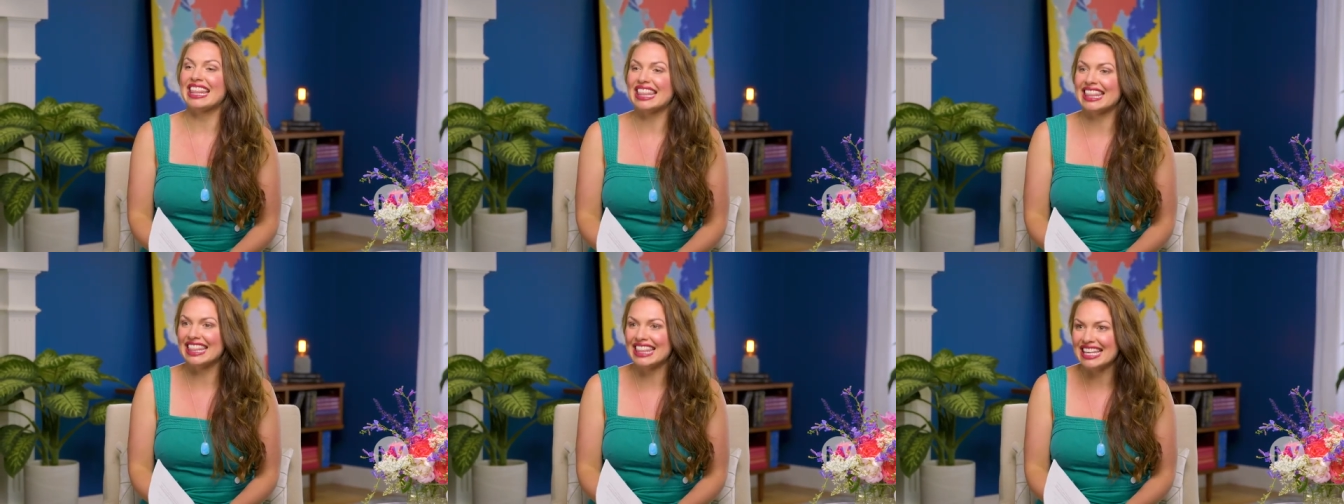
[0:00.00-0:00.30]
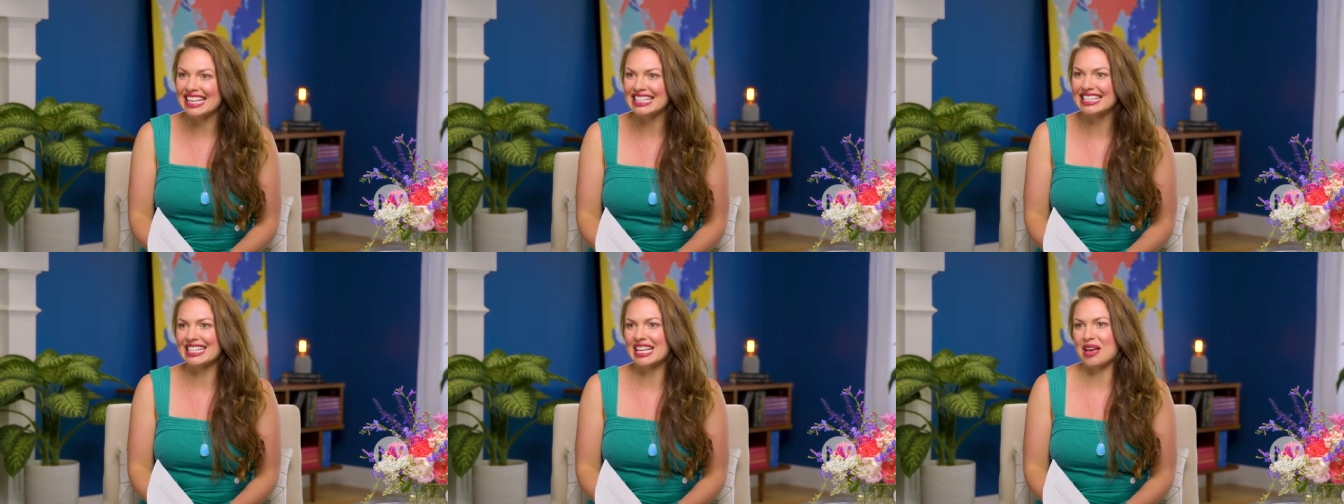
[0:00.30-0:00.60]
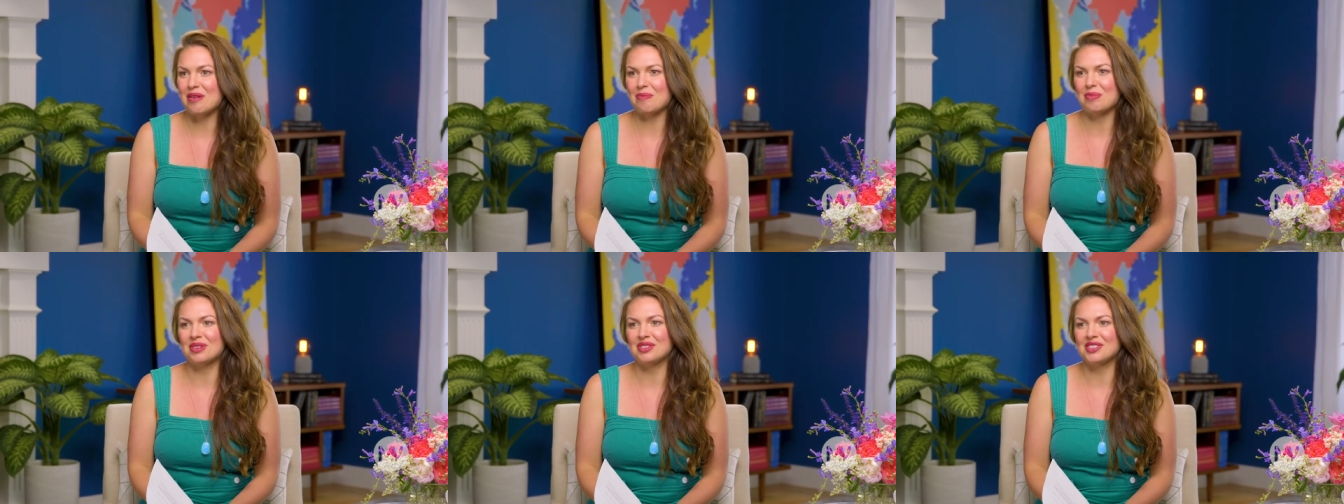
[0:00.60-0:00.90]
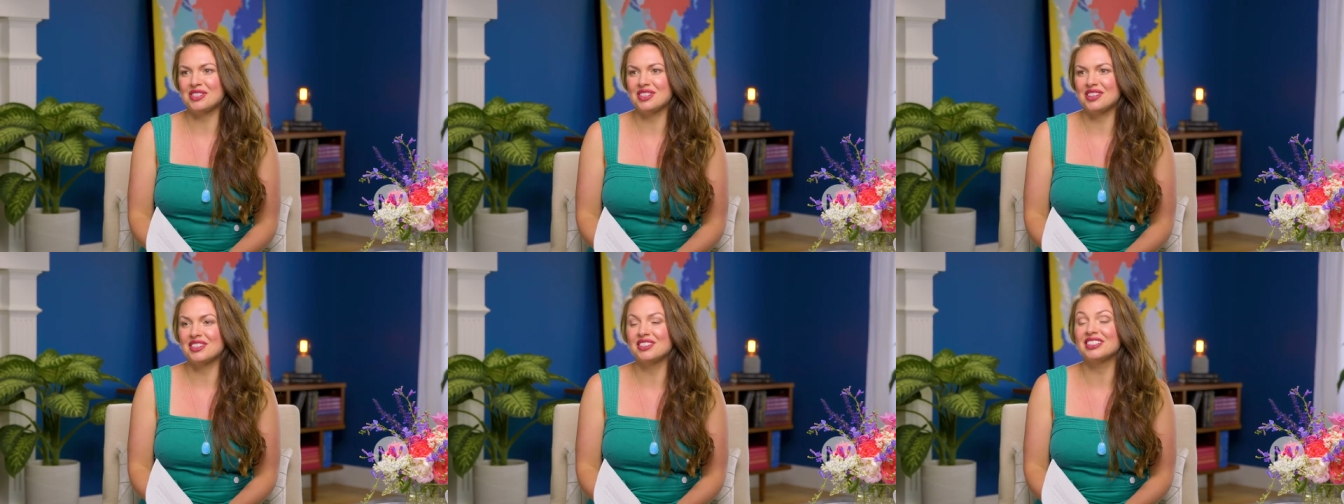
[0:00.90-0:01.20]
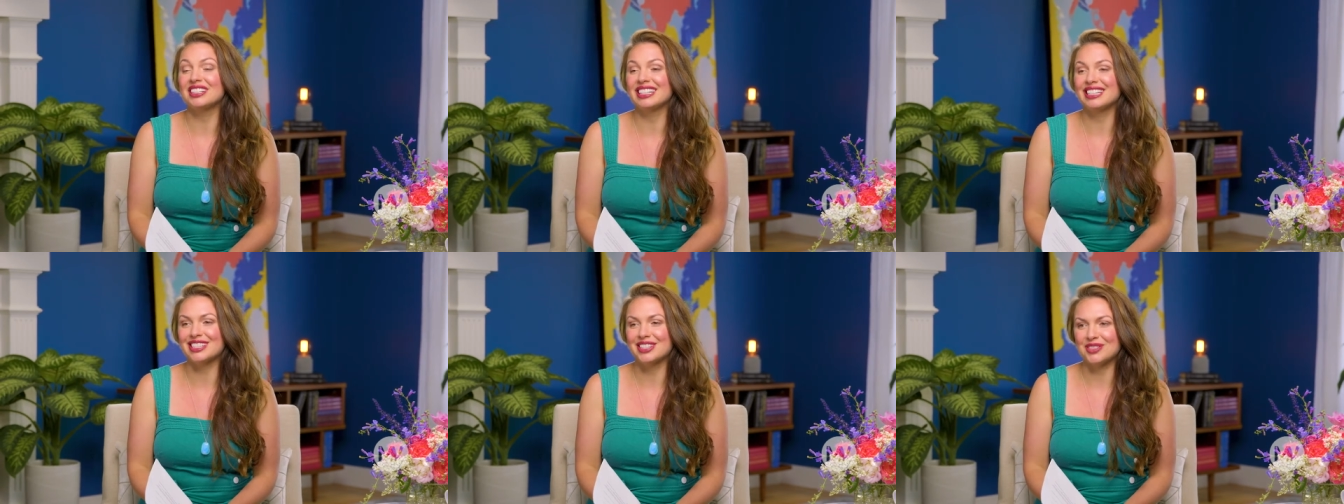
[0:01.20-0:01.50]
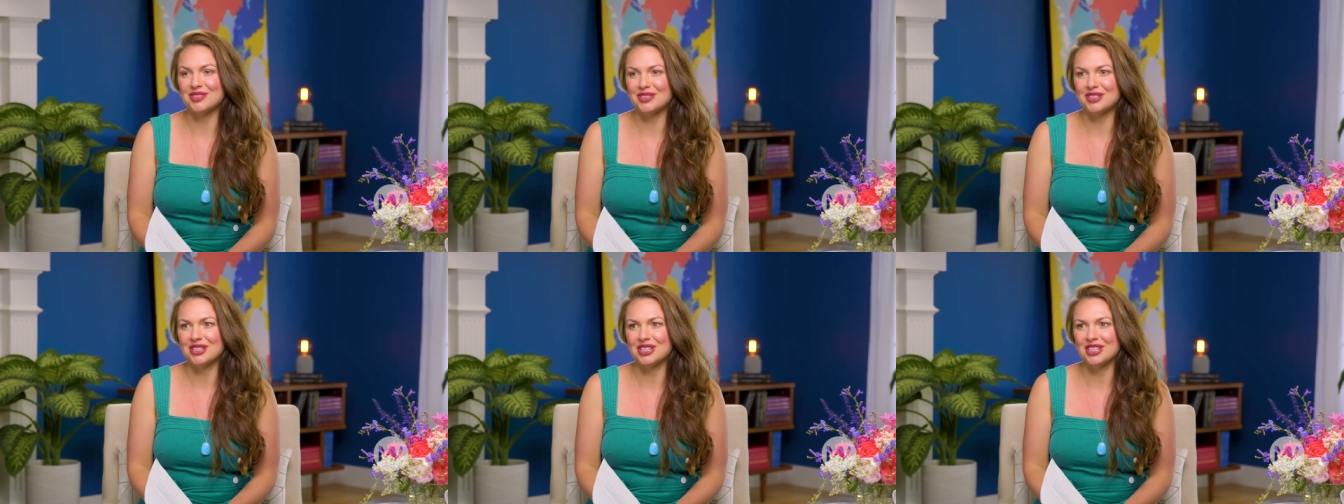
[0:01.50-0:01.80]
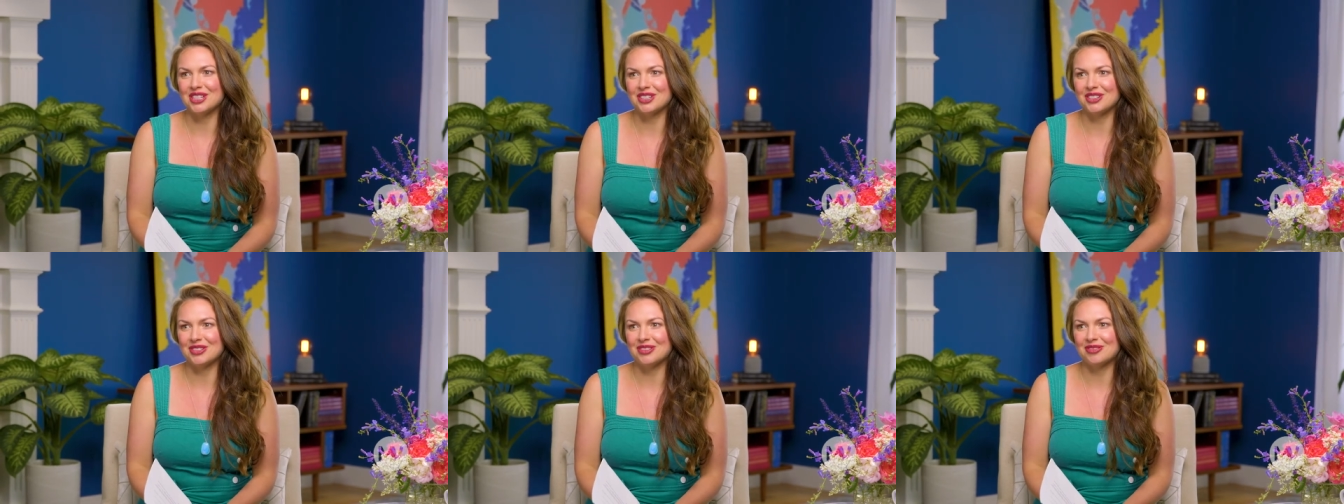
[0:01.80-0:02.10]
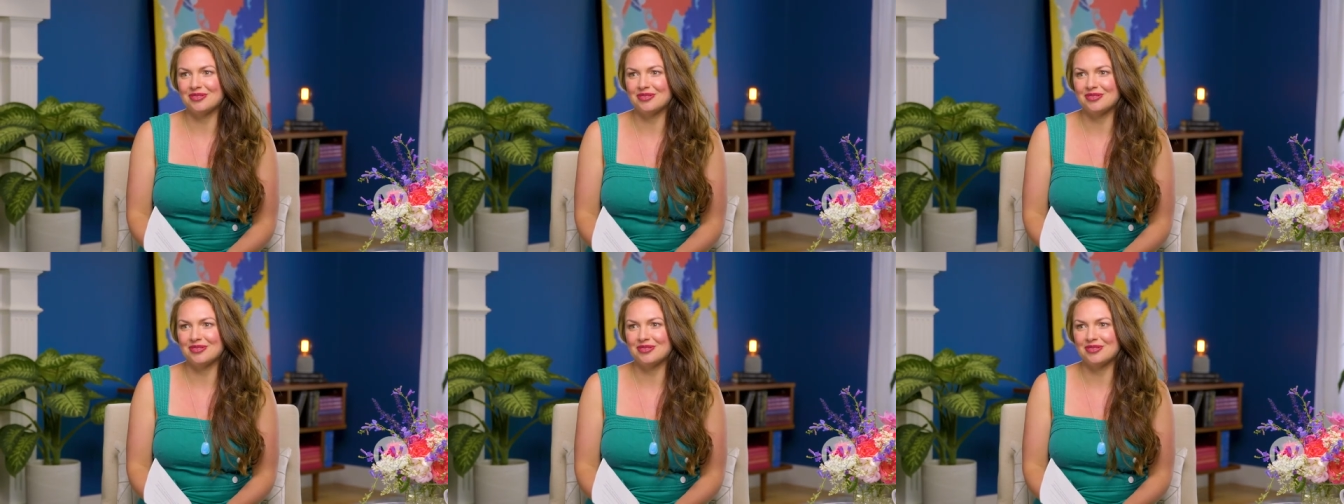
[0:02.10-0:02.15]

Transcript: this episode is for you.